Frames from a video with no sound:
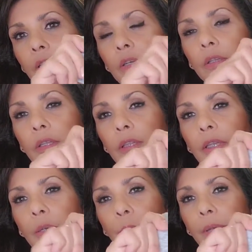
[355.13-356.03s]
you know, the
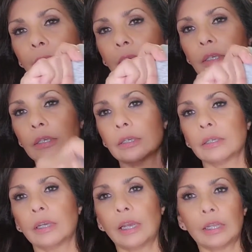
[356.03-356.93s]
thick band
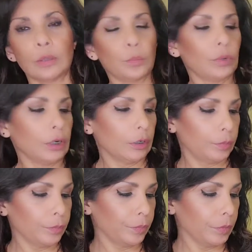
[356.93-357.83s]
at the
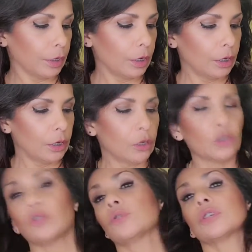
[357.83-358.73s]
bottom.
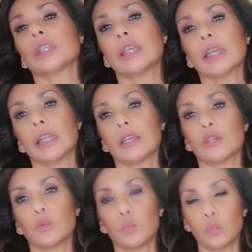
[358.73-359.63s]
Usually I
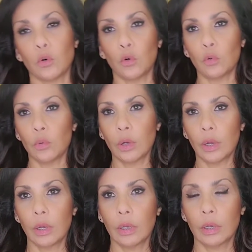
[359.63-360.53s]
like to roll
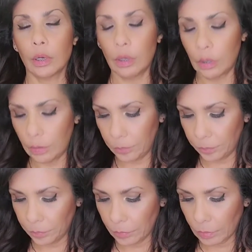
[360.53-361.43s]
um,
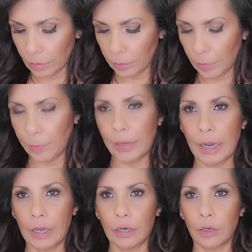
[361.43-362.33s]
my
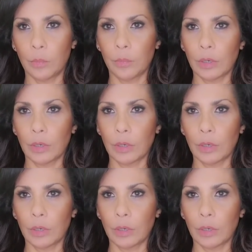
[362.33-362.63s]
pant up